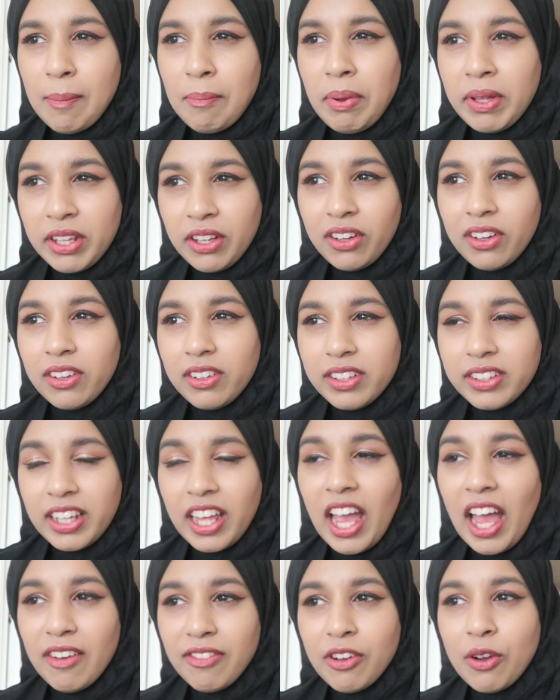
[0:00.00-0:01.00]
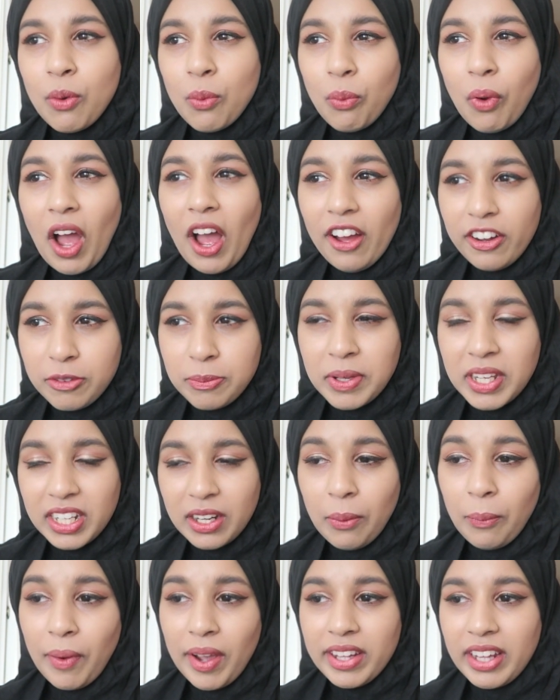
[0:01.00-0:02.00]
But they haven't wowed me in
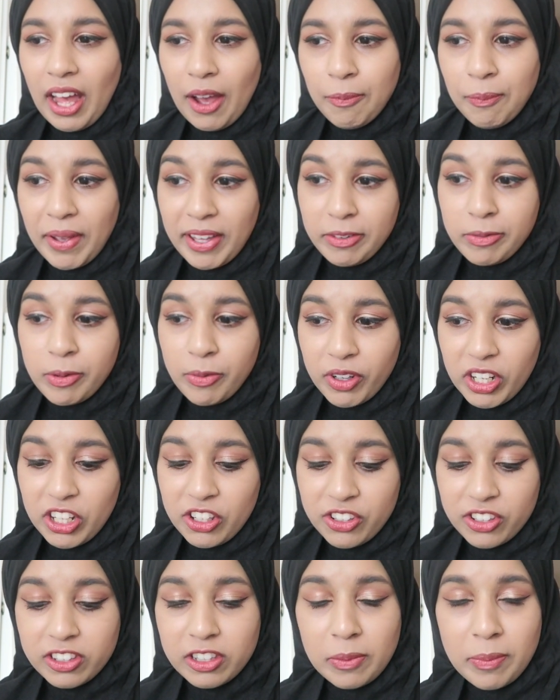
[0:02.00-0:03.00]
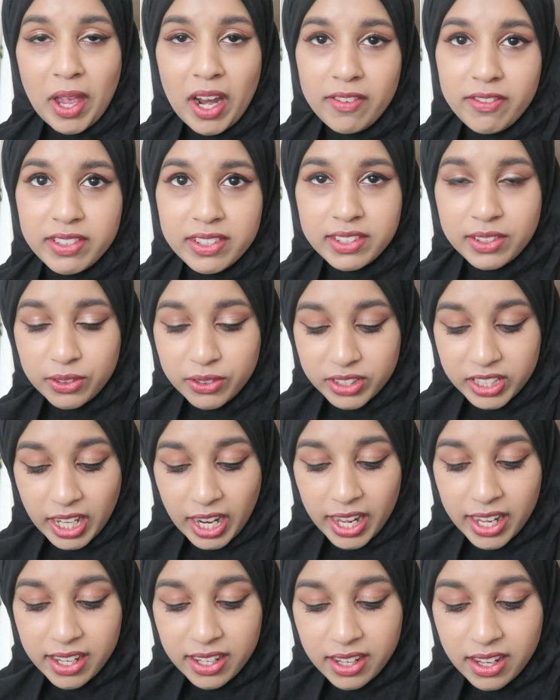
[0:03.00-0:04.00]
a way that makes me want to use them every single
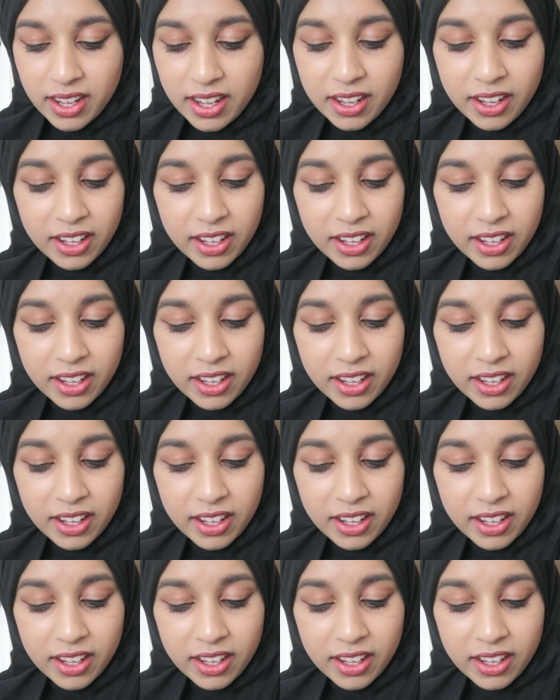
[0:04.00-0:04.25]
day.